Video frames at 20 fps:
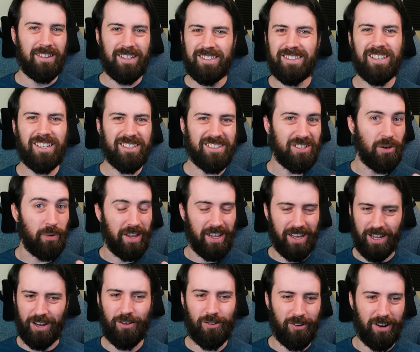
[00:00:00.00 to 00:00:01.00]
This thing is so
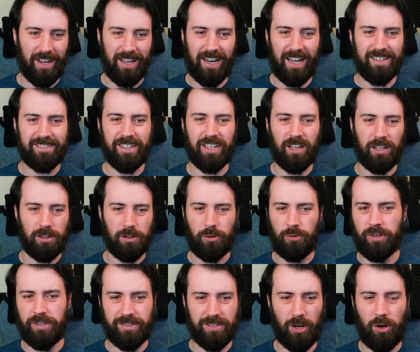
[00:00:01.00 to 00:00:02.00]
eerie. It has like a
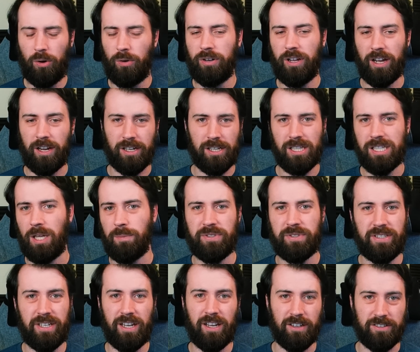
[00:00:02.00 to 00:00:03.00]
Lunatone
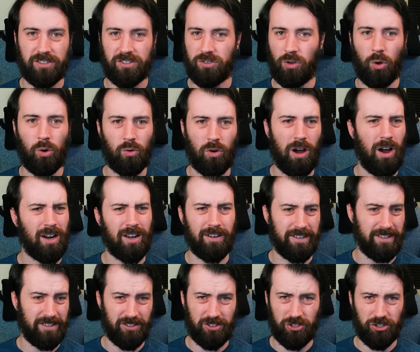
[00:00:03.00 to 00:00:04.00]
eclipsing a Solrock on
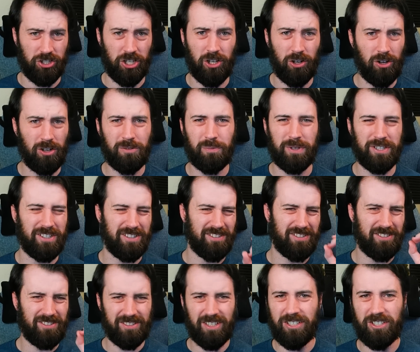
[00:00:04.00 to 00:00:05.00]
its shield, which is
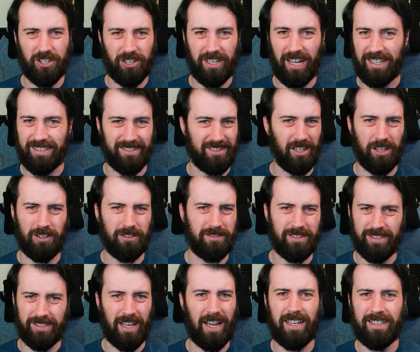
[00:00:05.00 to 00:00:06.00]
such a nice little
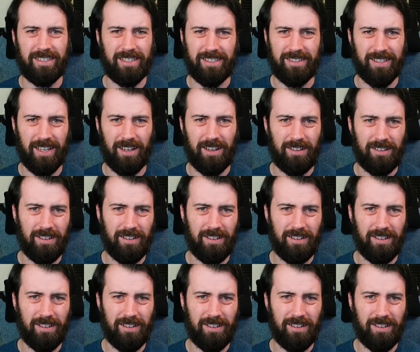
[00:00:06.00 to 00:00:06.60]
design detail.